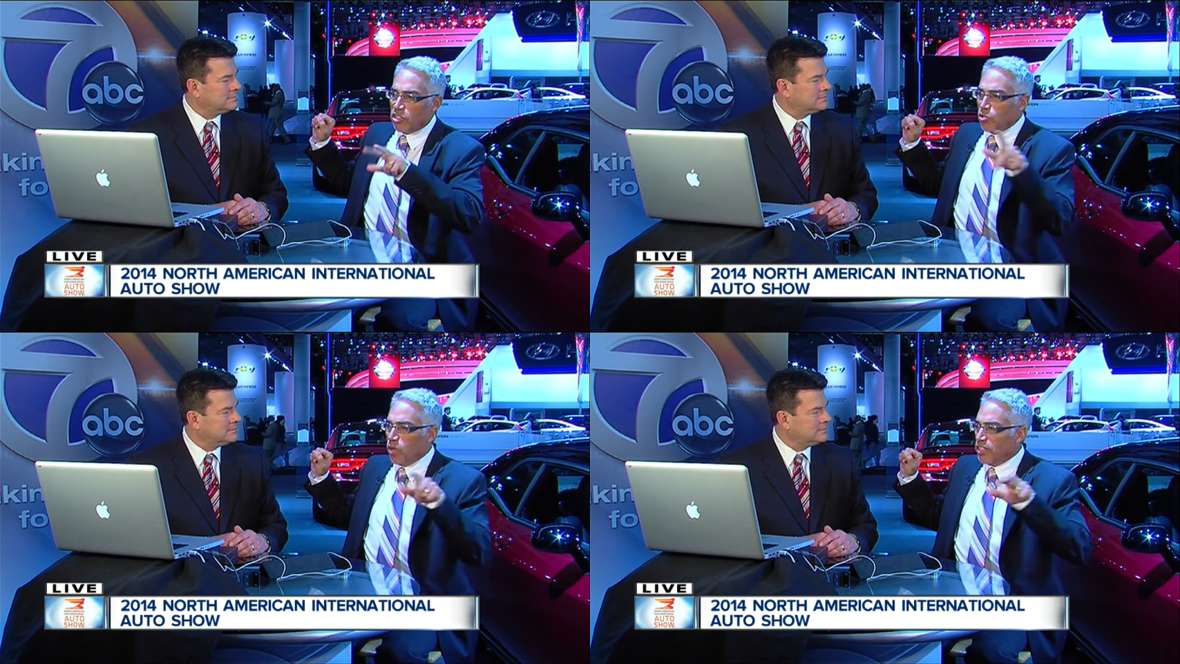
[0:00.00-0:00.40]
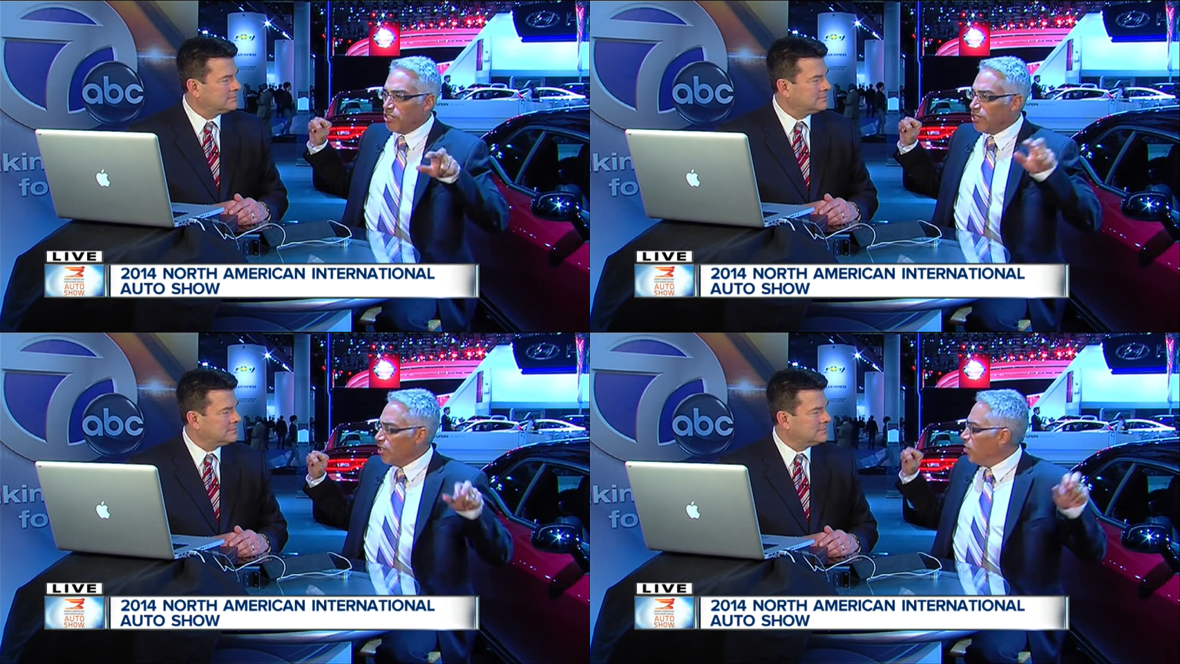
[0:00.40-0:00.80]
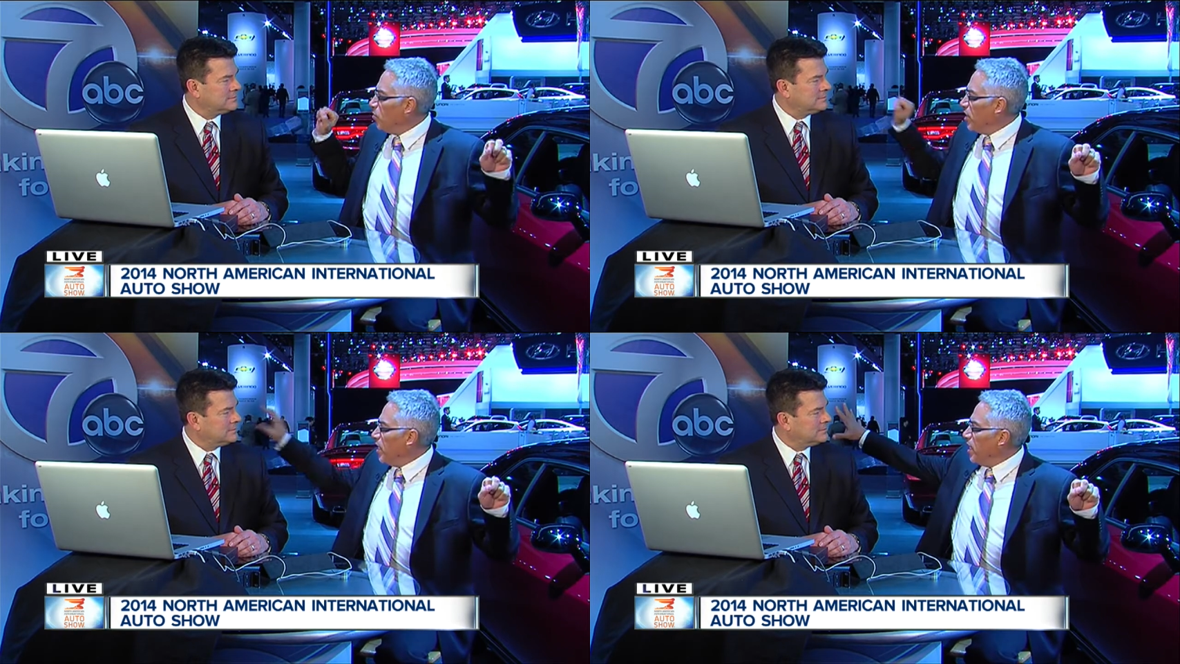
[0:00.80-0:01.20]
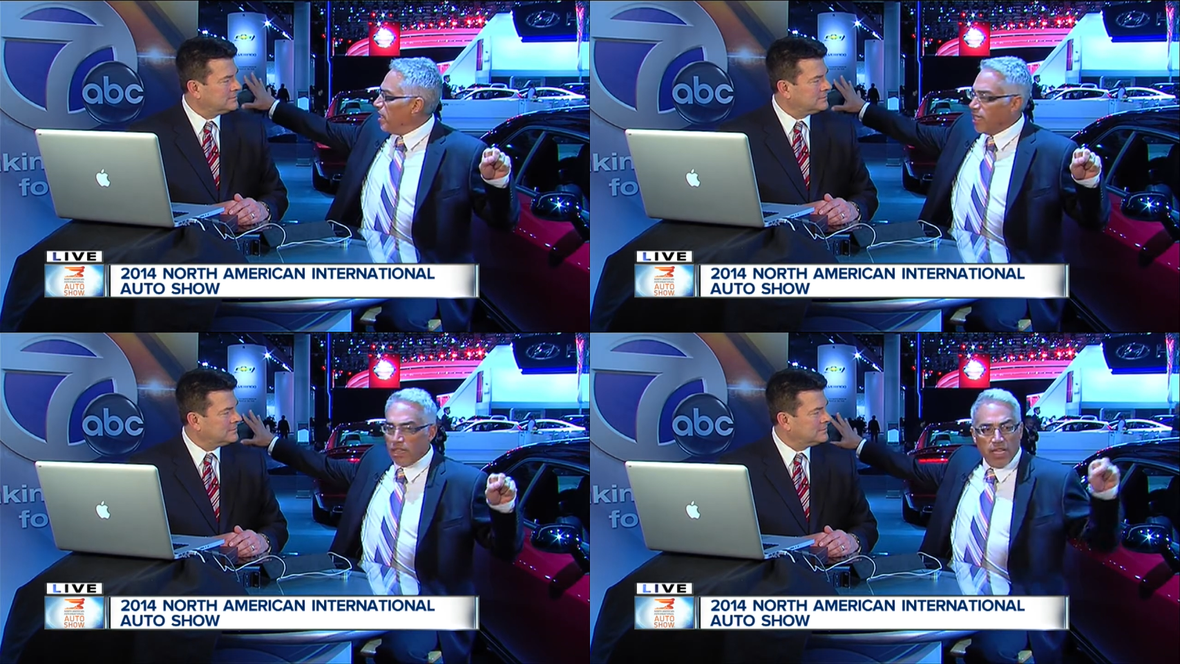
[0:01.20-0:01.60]
Speaker 1: switch, you can hit
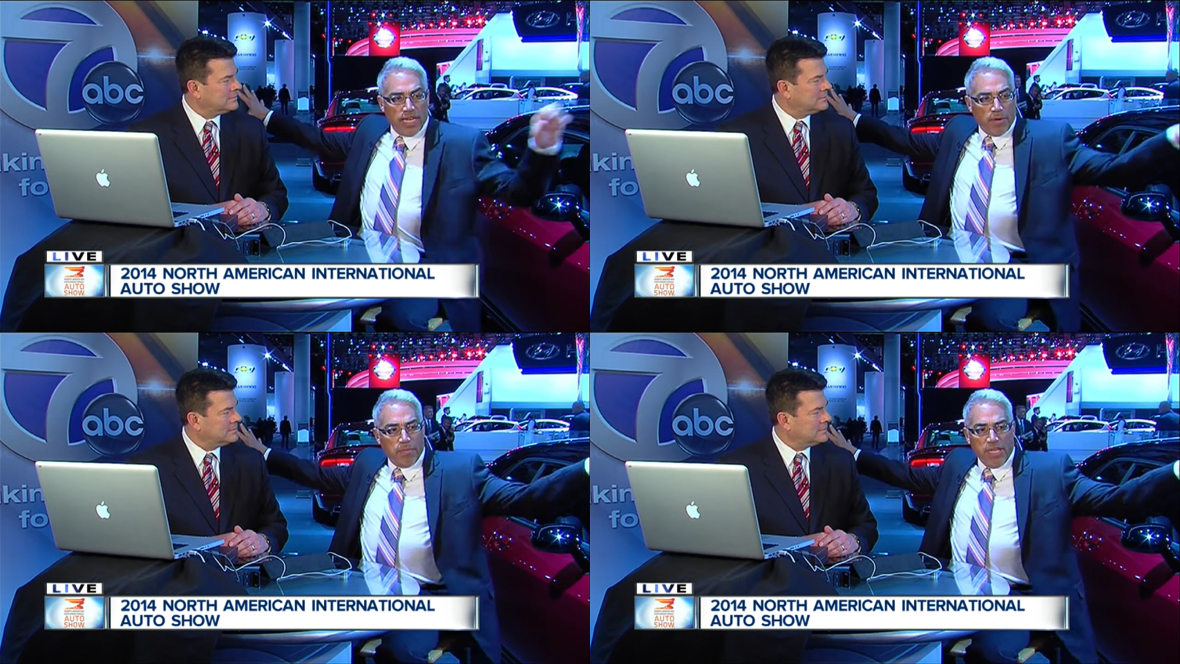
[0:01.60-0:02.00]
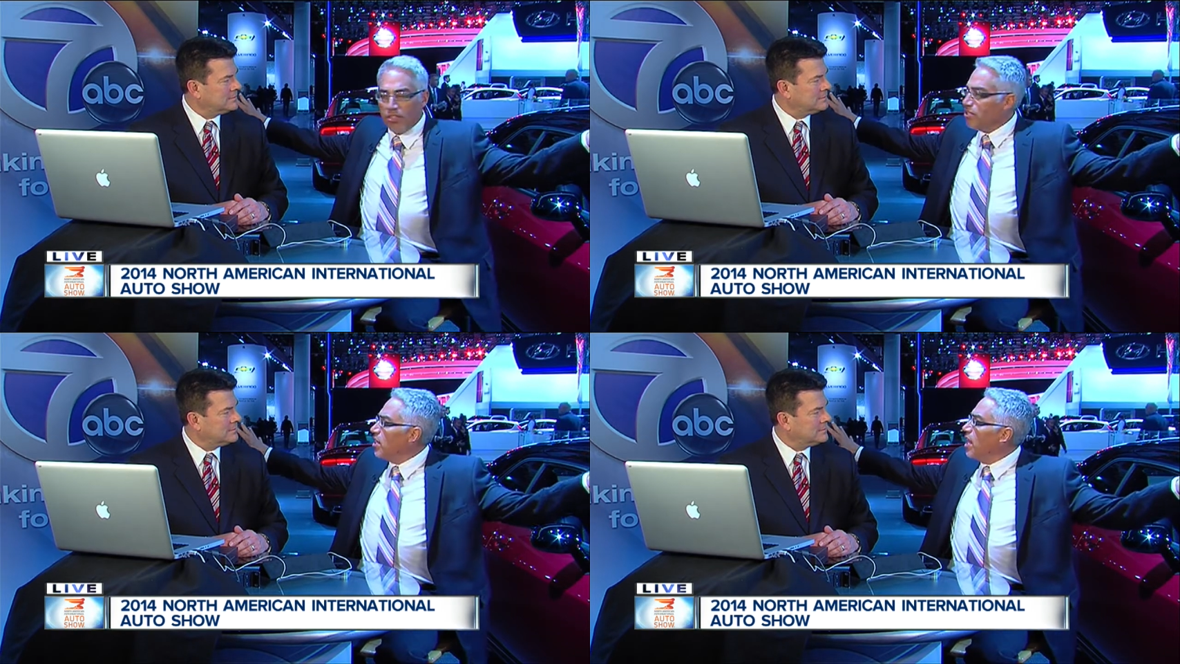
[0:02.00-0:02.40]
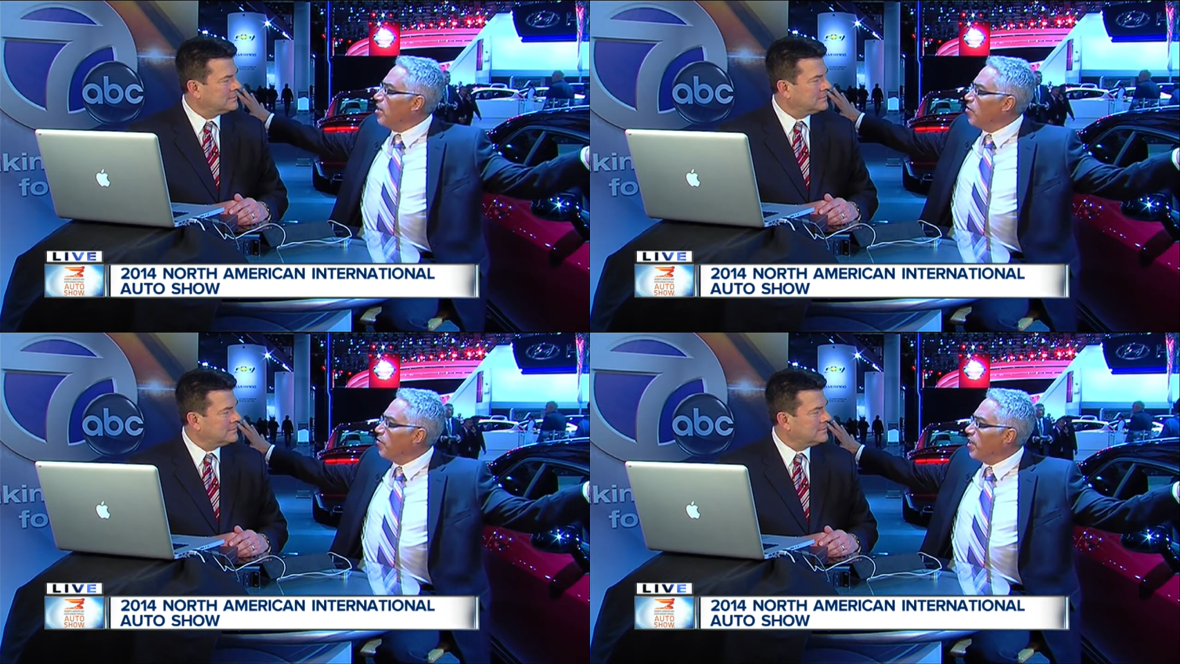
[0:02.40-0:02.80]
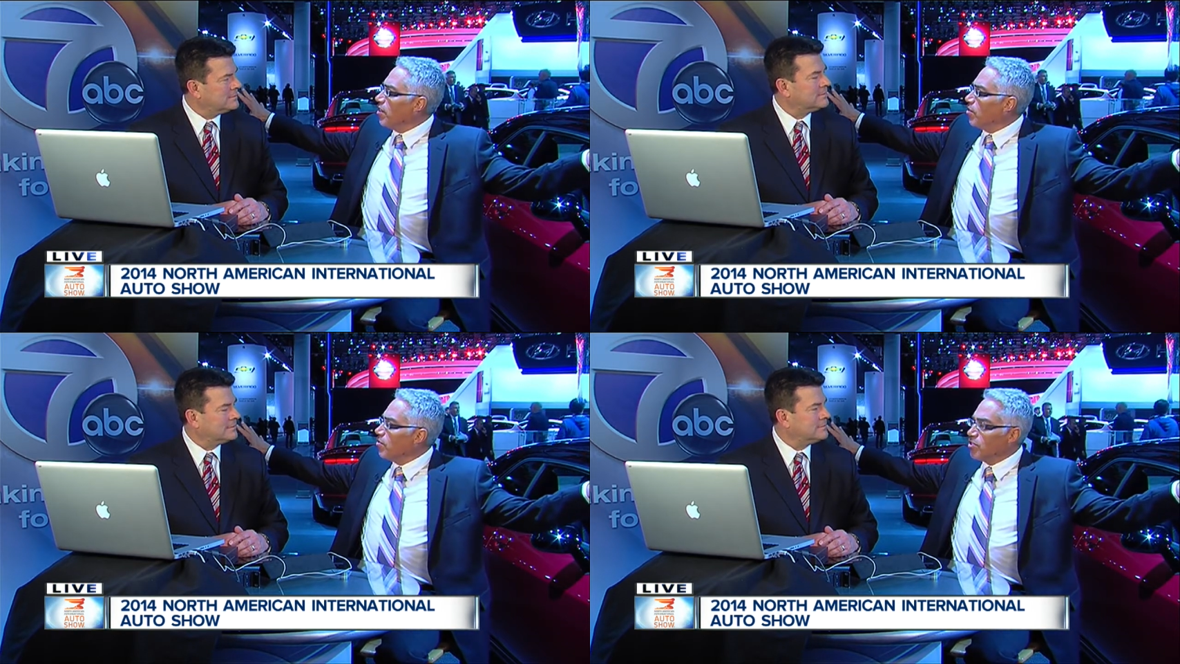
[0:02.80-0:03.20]
and light up either side of your vehicle. Mm -hmm.